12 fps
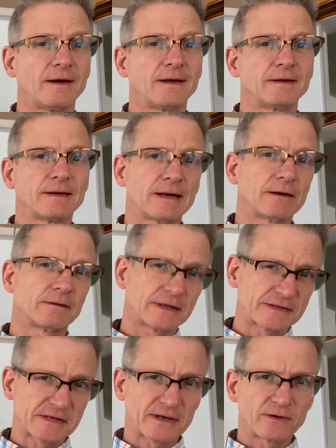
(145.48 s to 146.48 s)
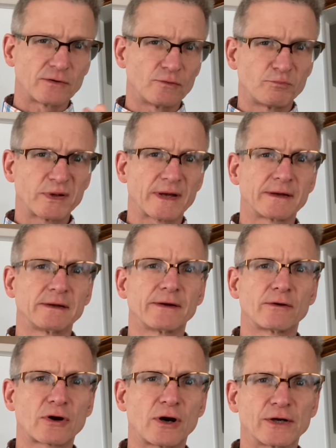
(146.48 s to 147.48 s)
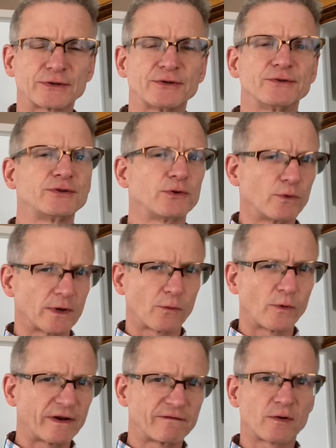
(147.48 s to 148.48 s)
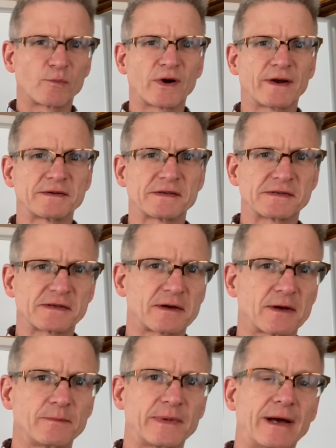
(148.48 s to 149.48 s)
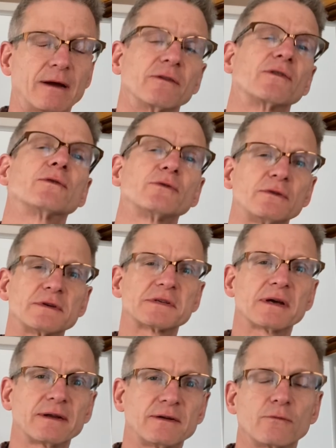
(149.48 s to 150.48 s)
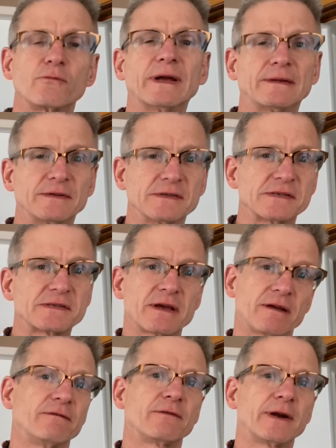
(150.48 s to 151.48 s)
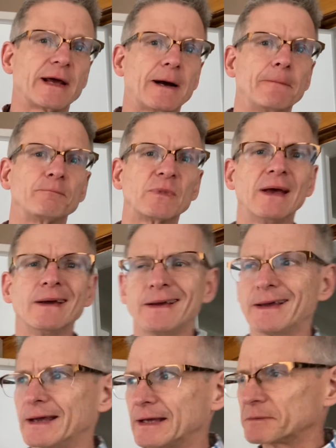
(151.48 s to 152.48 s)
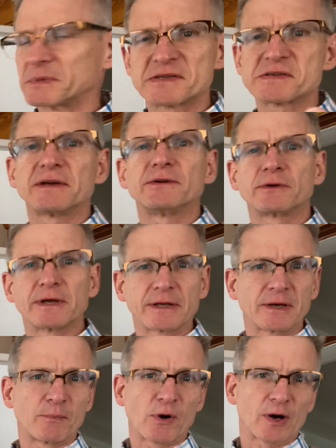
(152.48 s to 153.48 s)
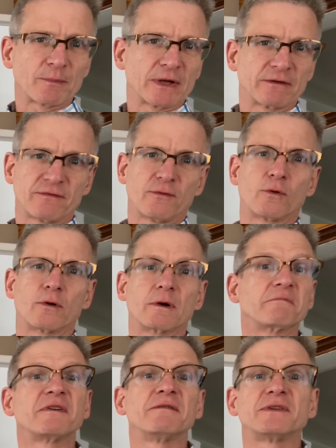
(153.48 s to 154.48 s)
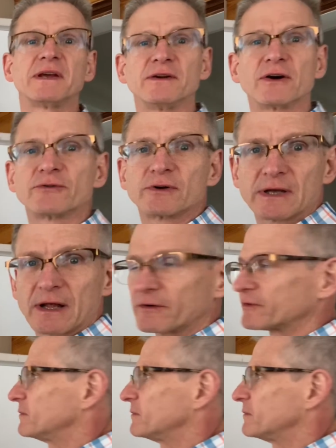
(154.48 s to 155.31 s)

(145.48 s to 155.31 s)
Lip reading: Now, let's say you played a little cautious, you want to wait for prices to come down, so you decide to rent instead for now. And let's say you get an apartment for $1,500 a